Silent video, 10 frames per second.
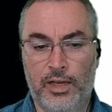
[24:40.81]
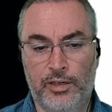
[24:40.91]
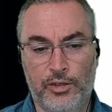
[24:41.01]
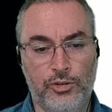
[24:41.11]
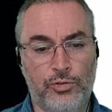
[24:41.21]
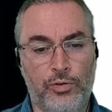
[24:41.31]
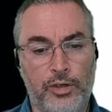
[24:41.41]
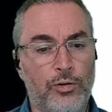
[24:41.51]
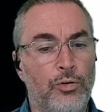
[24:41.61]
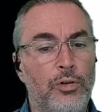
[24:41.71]
and
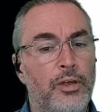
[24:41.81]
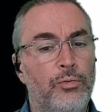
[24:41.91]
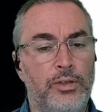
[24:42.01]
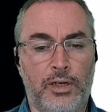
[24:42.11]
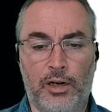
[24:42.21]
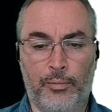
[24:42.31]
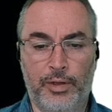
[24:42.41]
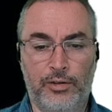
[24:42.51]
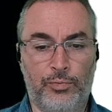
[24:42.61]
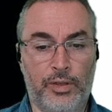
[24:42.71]
enjoy early
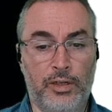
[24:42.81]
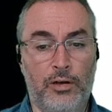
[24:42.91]
retirement with